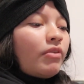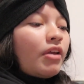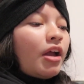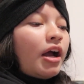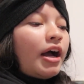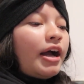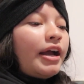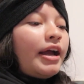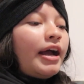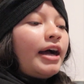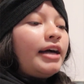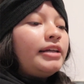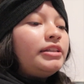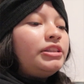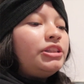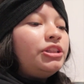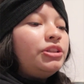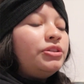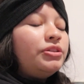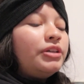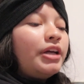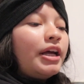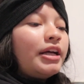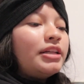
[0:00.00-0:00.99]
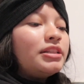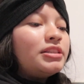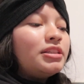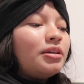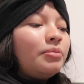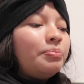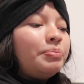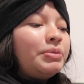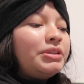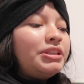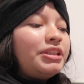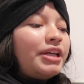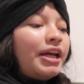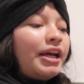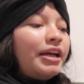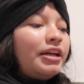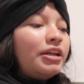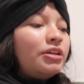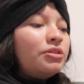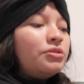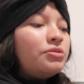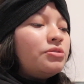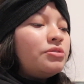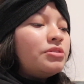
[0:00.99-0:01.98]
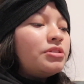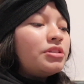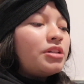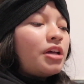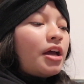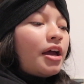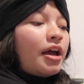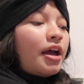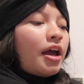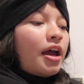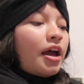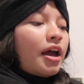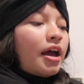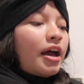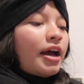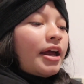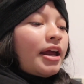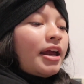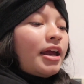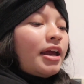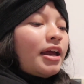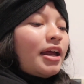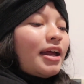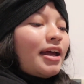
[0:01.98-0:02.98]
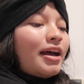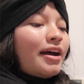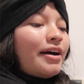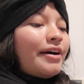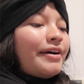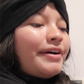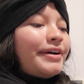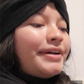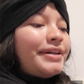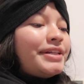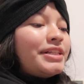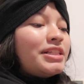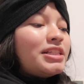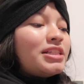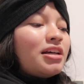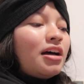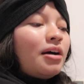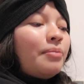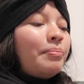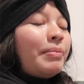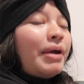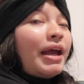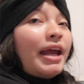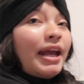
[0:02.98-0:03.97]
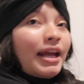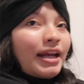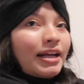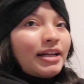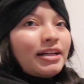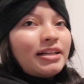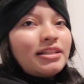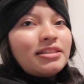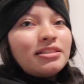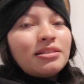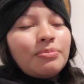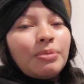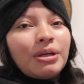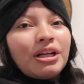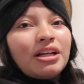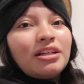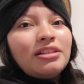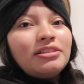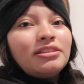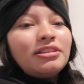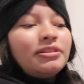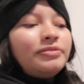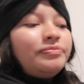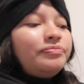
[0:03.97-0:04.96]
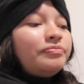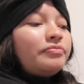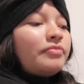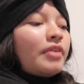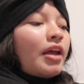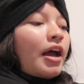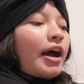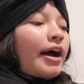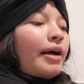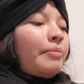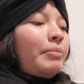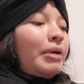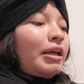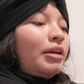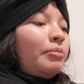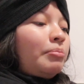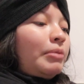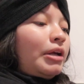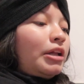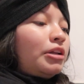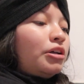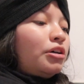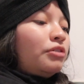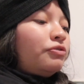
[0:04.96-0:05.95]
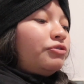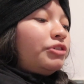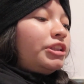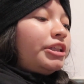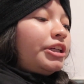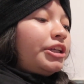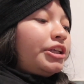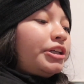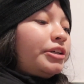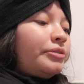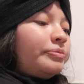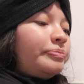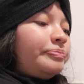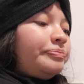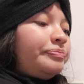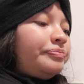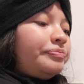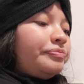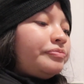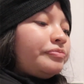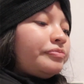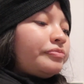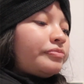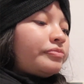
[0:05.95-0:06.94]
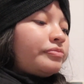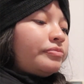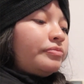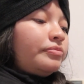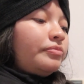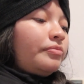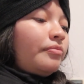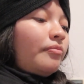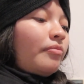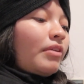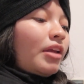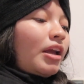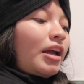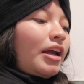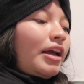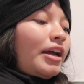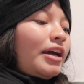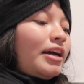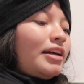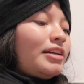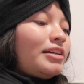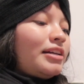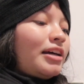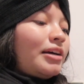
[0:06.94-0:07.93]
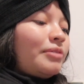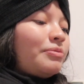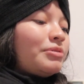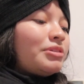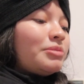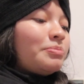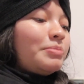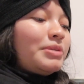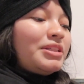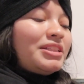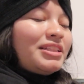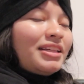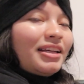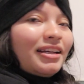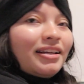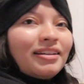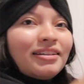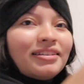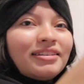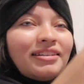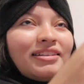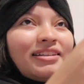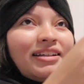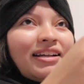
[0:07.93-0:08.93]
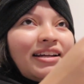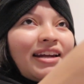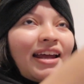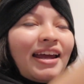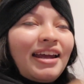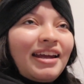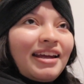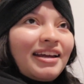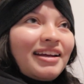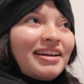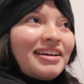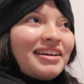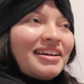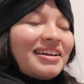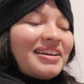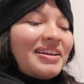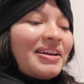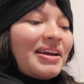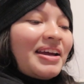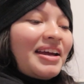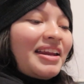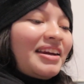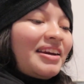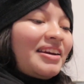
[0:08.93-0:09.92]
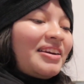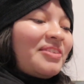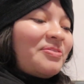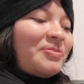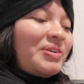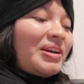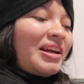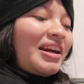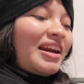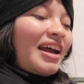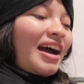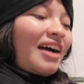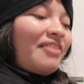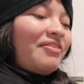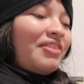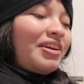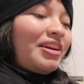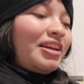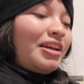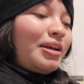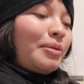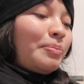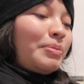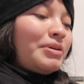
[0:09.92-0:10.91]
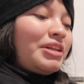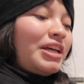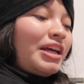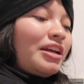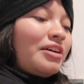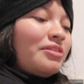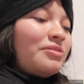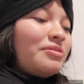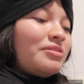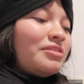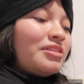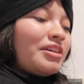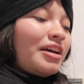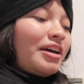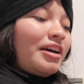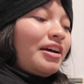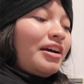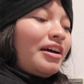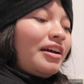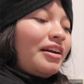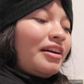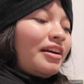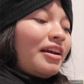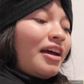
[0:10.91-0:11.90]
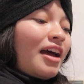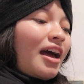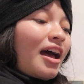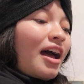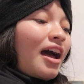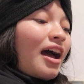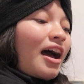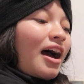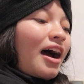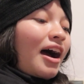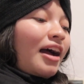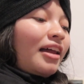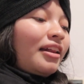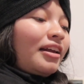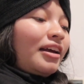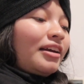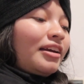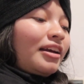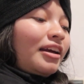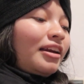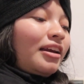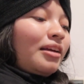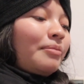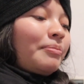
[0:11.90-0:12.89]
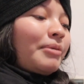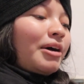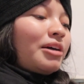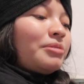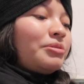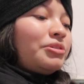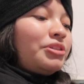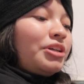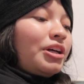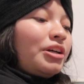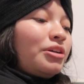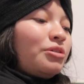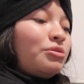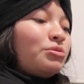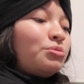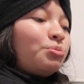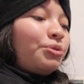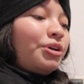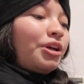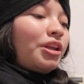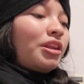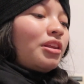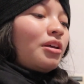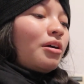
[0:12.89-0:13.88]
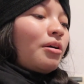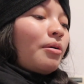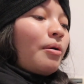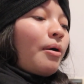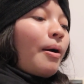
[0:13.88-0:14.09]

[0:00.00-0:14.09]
I had to get some potatoes and some eggs because I made meatloaf for dinner and I was missing an egg and we didn't have any potatoes, and I like eating mashed potatoes with